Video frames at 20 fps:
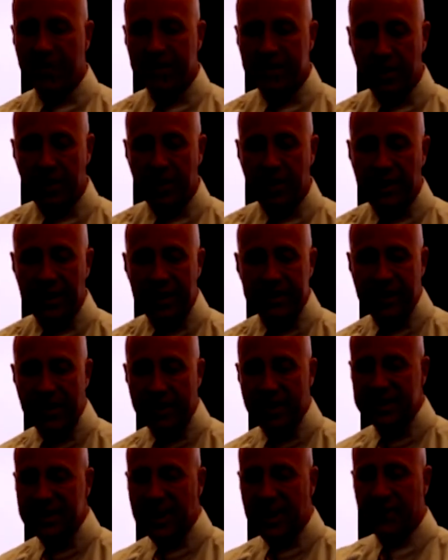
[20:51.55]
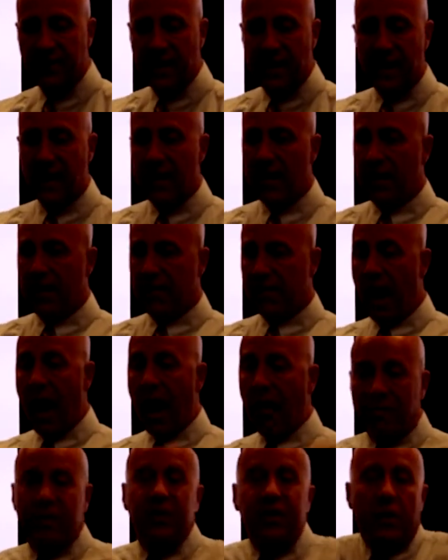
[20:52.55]
Opportunity is they must have the
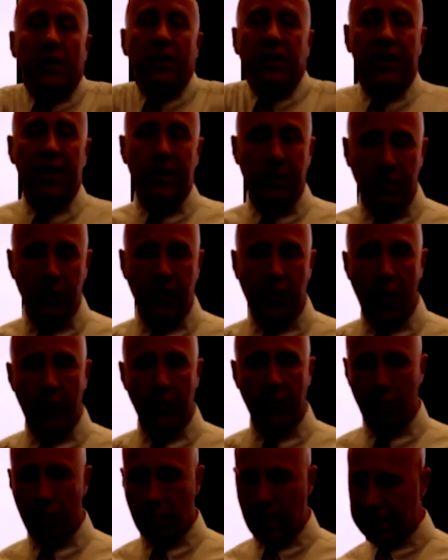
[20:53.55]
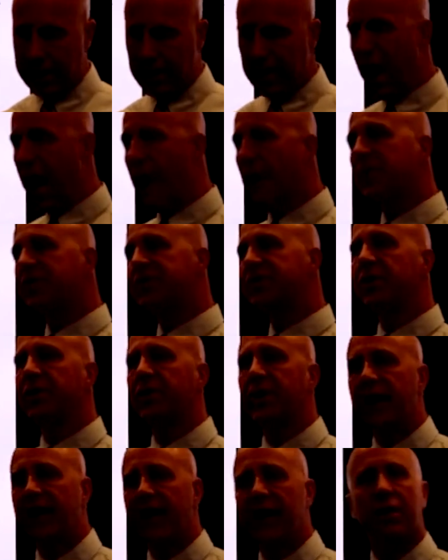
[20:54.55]
opportunity to perform the work. And
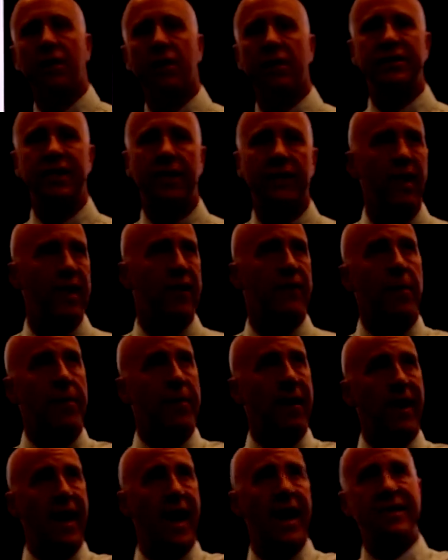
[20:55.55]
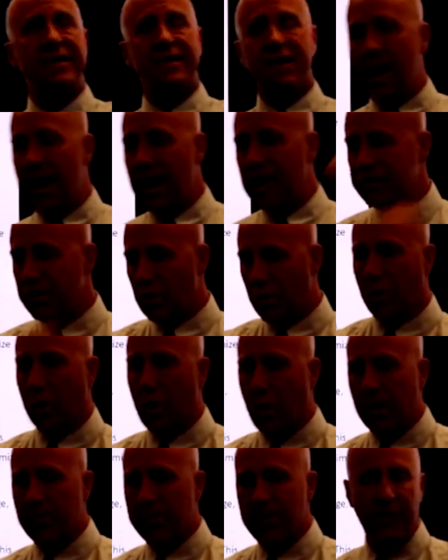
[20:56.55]
opportunity includes everything from the lights
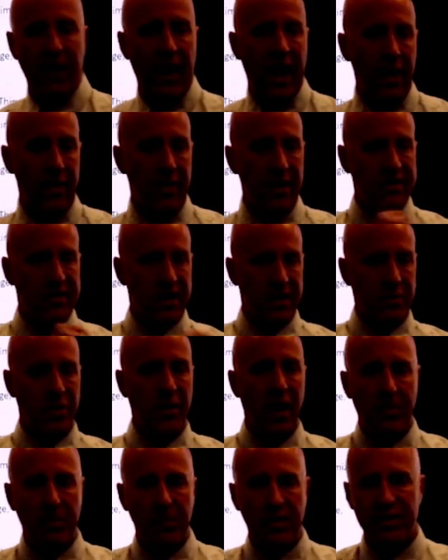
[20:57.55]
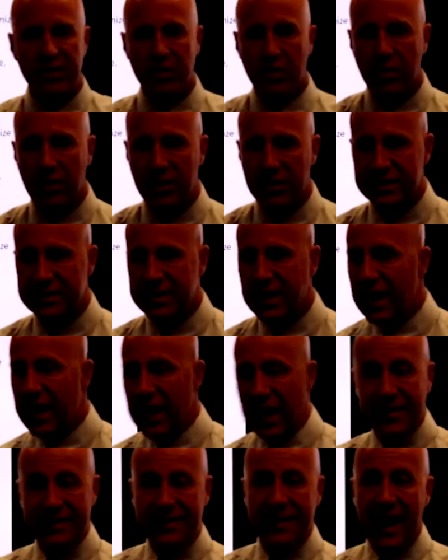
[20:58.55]
on to a warm environment to the proper
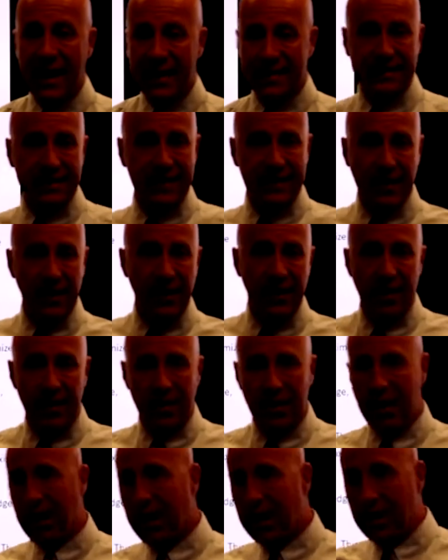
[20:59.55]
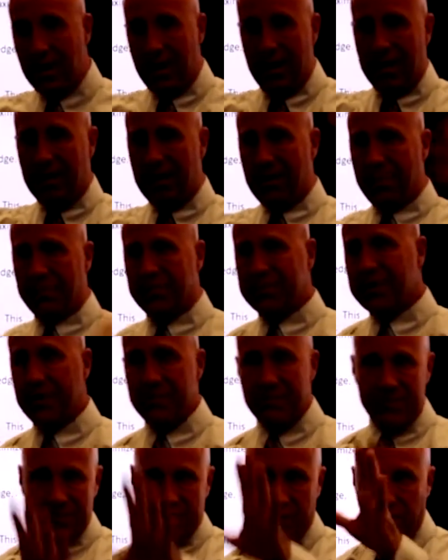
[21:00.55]
tools, a desk,
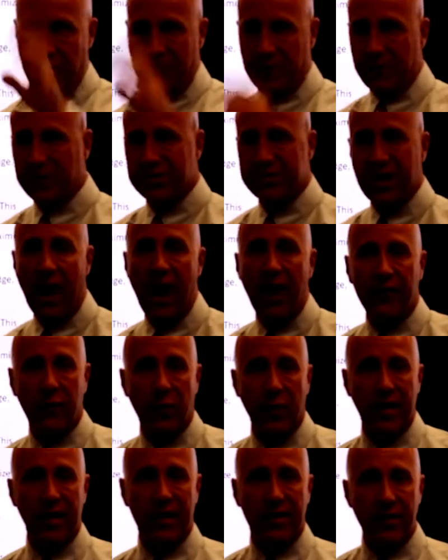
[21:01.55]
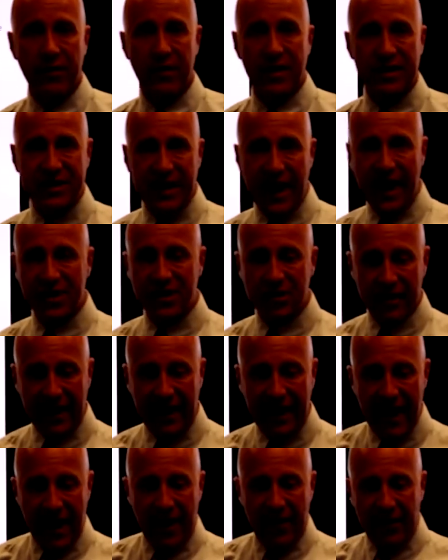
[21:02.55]
some sort of software to do their
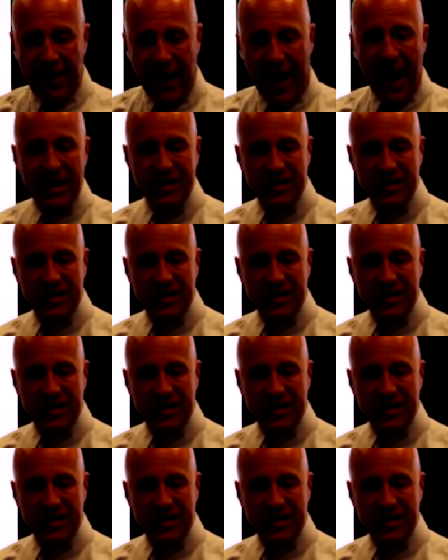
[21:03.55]
scheduling.